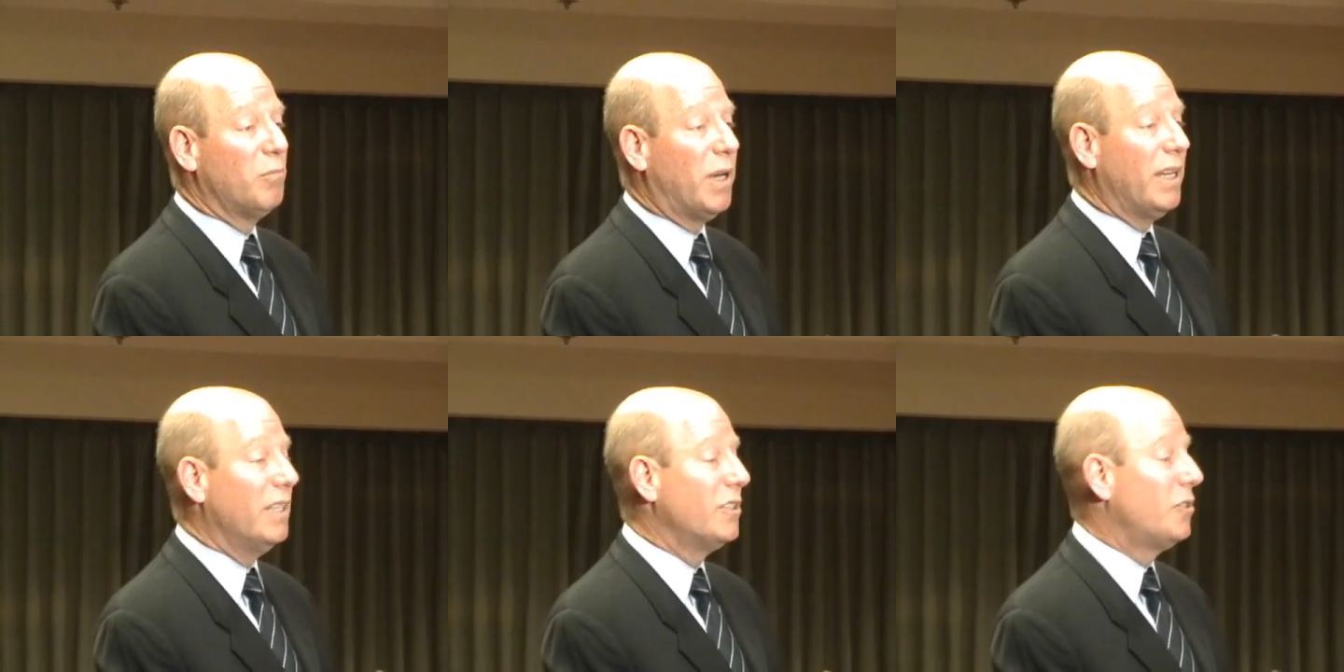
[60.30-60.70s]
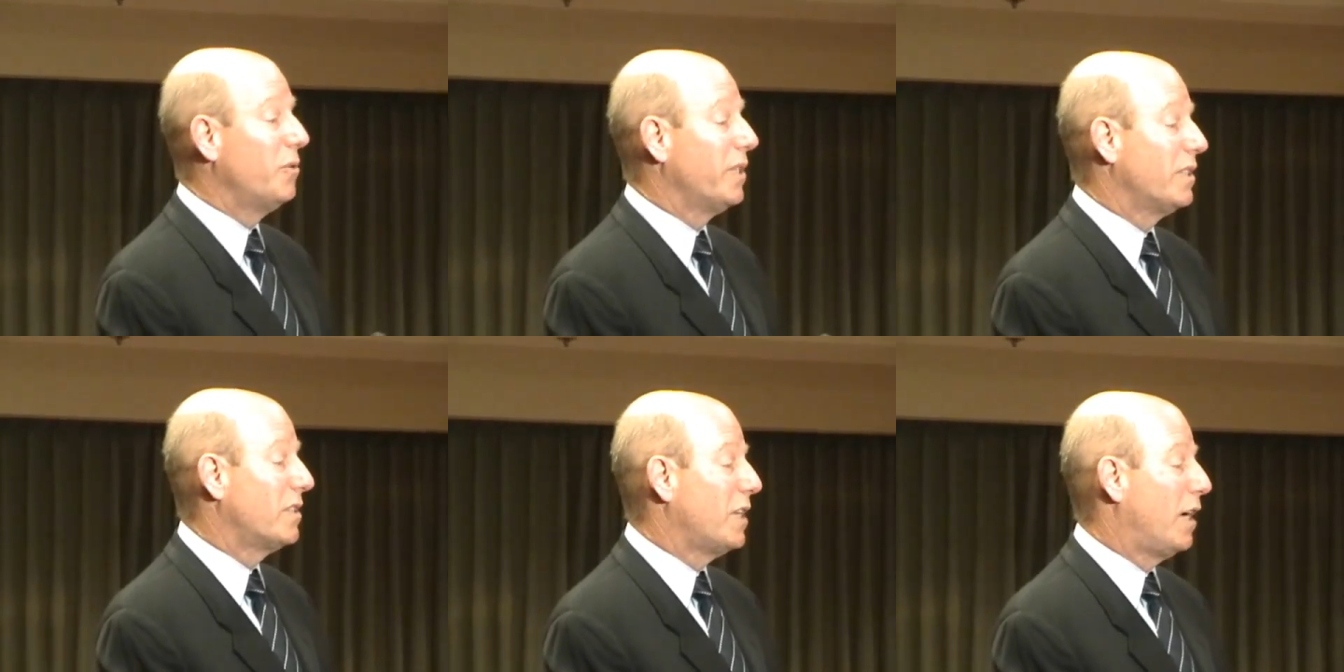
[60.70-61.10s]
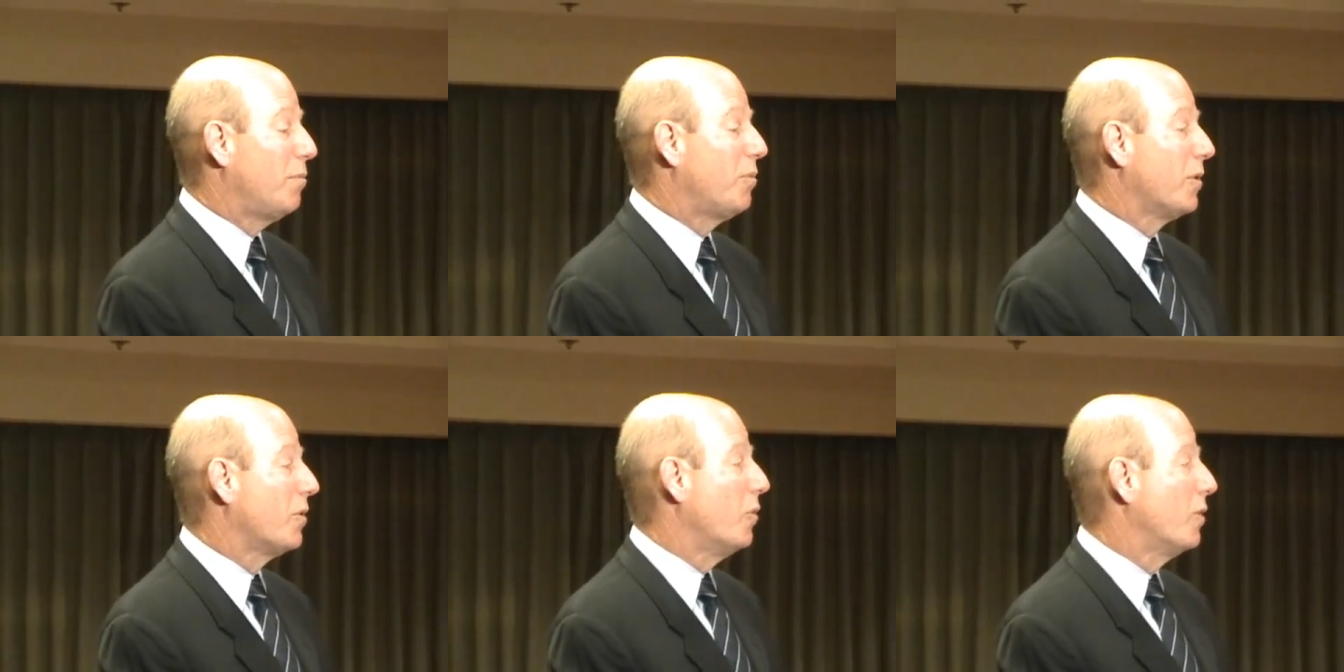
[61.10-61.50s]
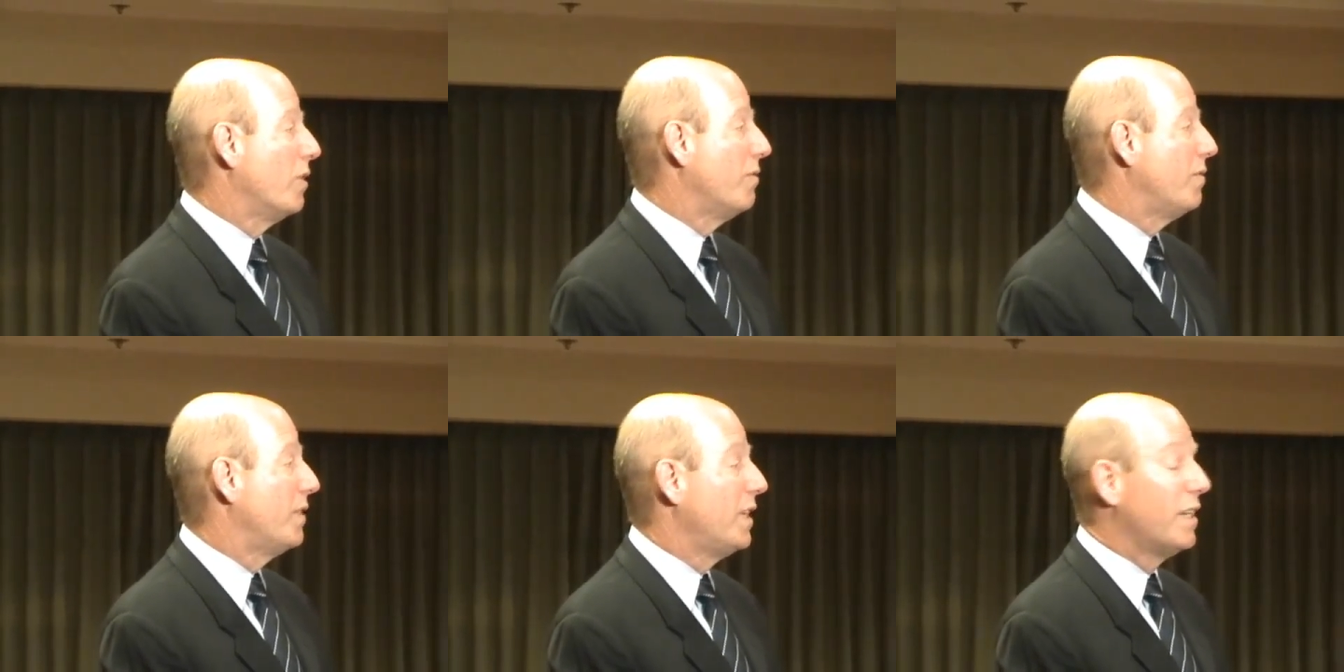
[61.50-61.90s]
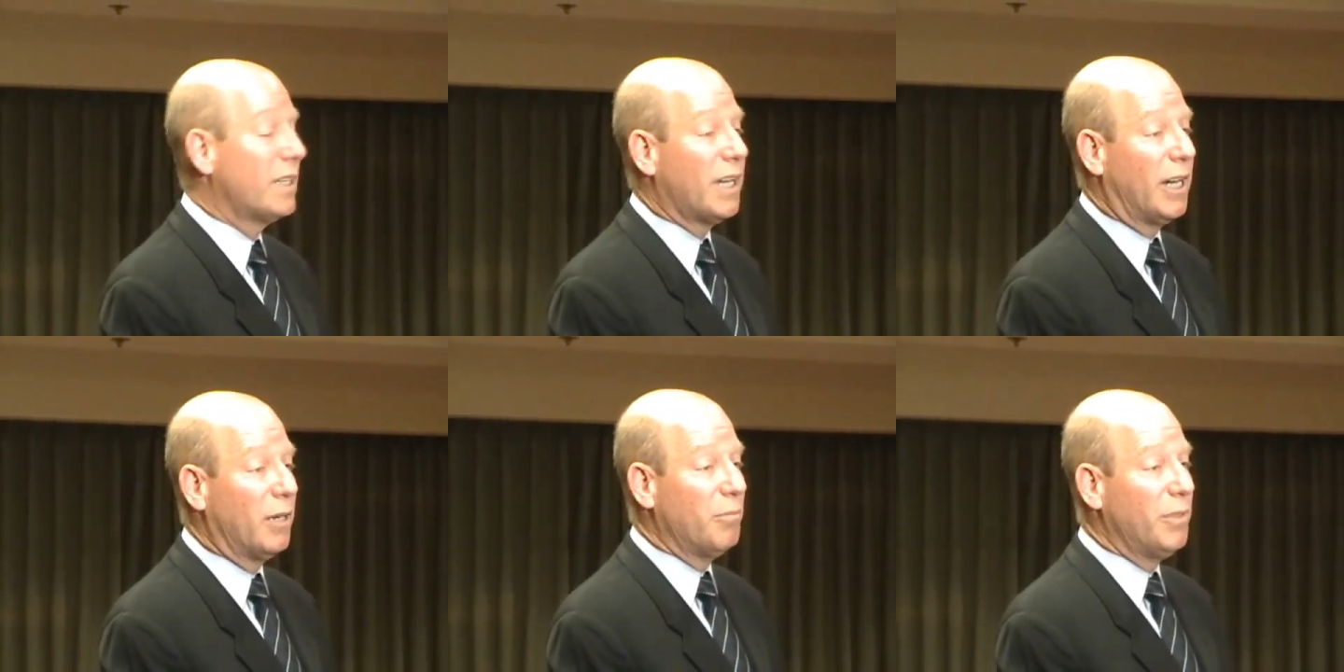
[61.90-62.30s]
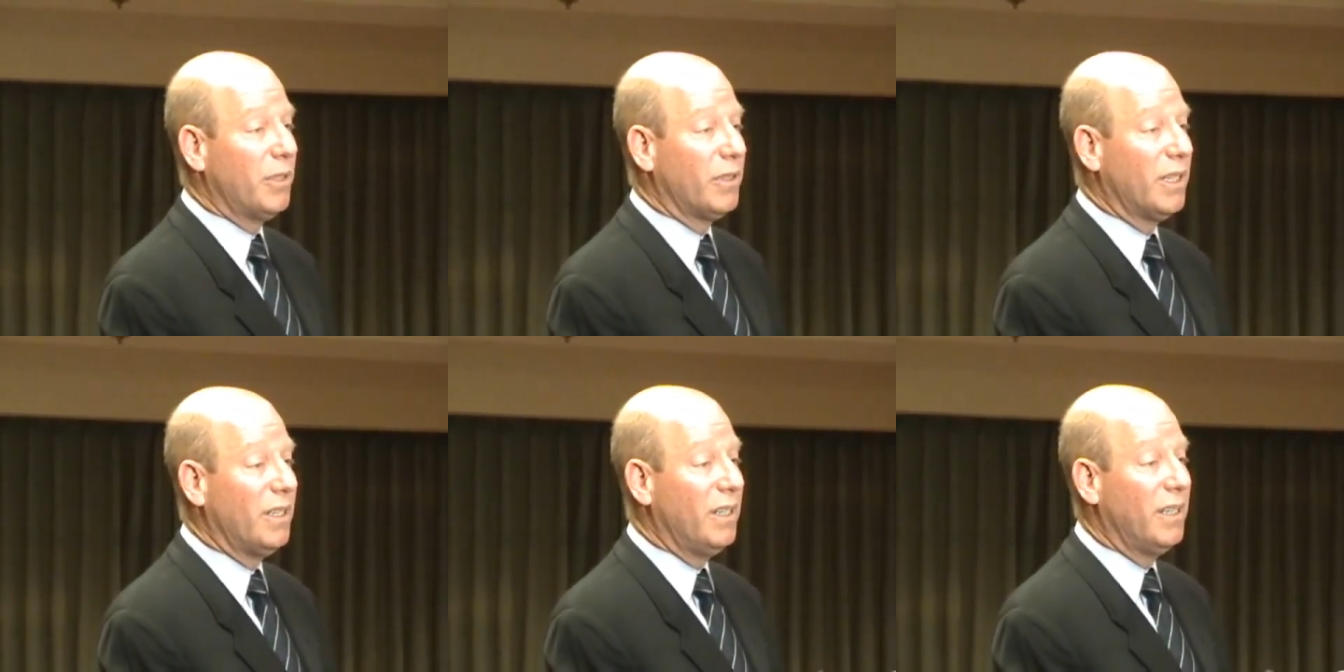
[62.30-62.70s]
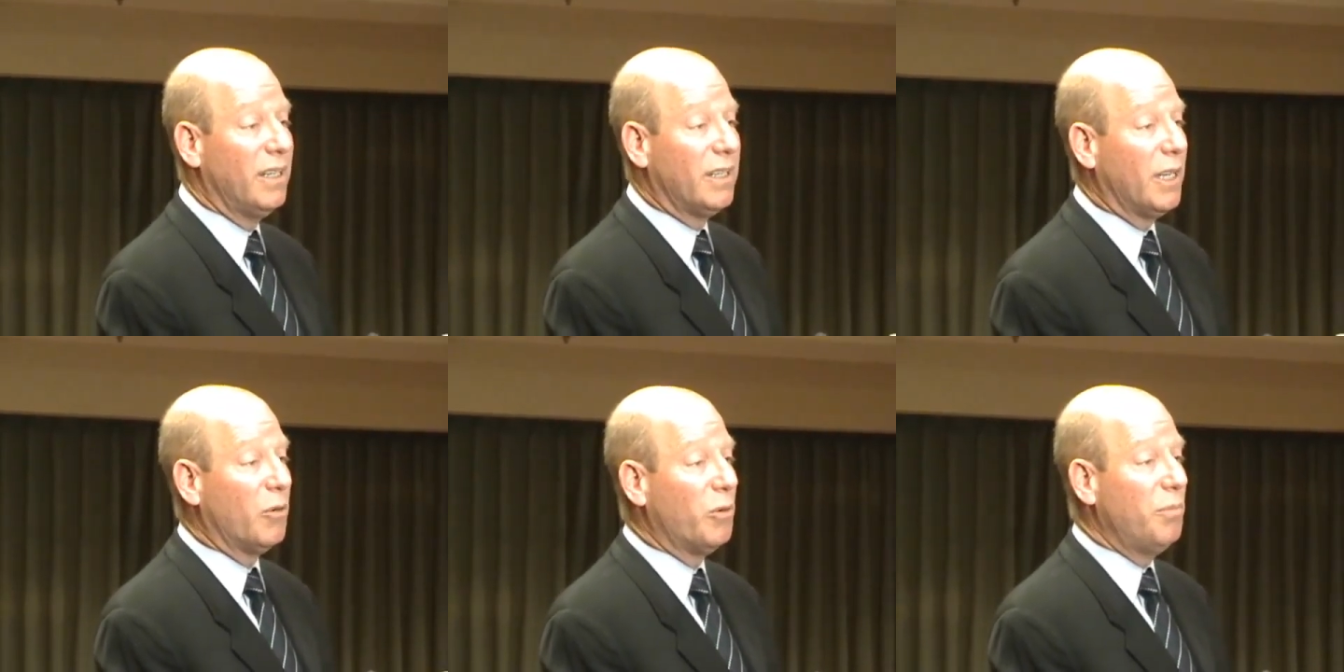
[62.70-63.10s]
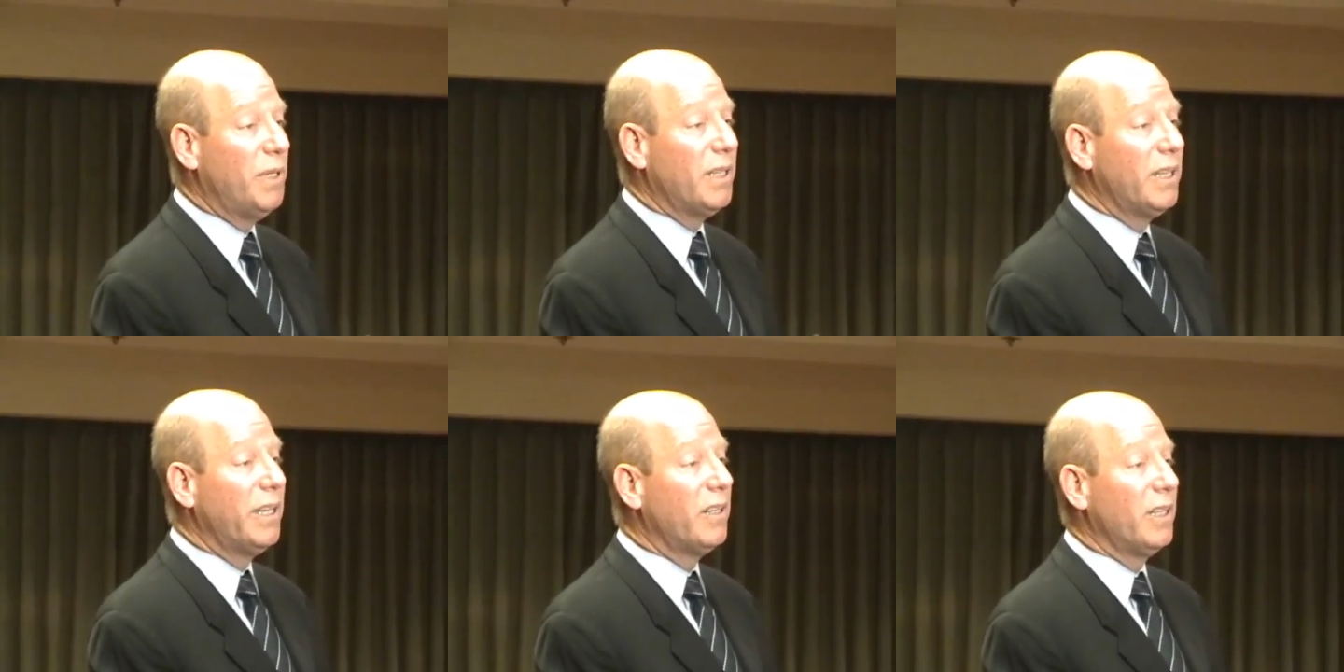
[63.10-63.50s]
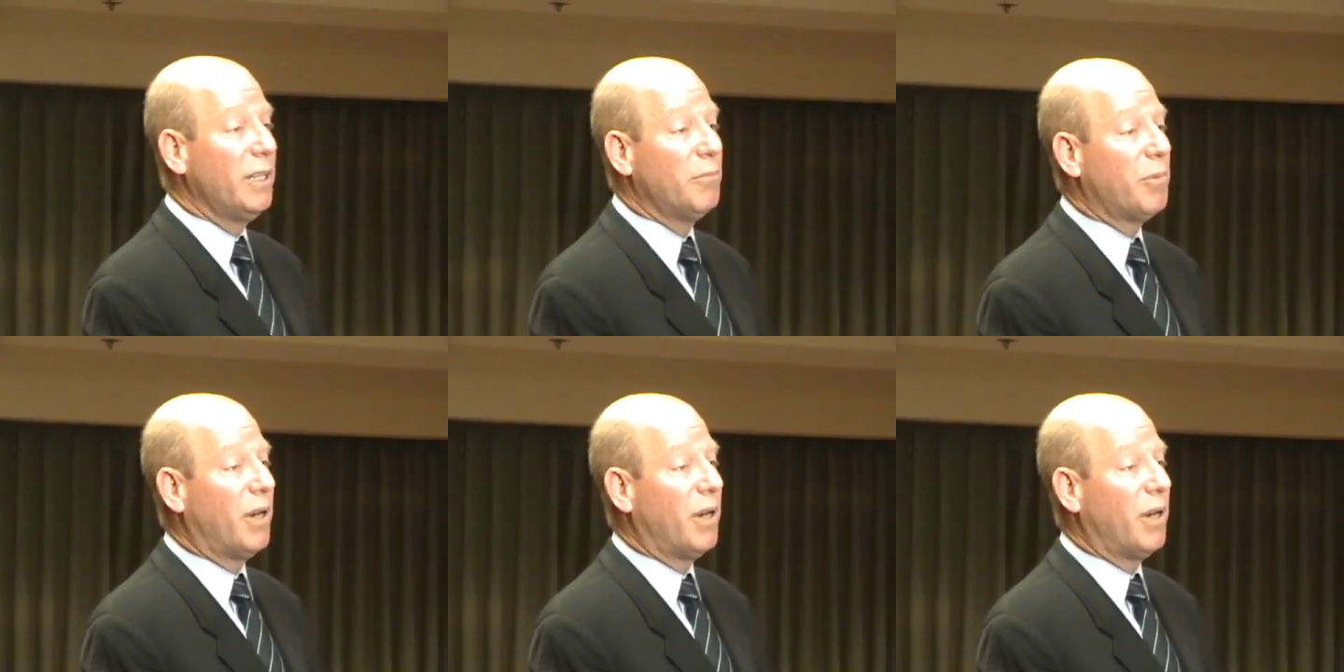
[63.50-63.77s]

by issuing a stop work order for the entire building that would be legally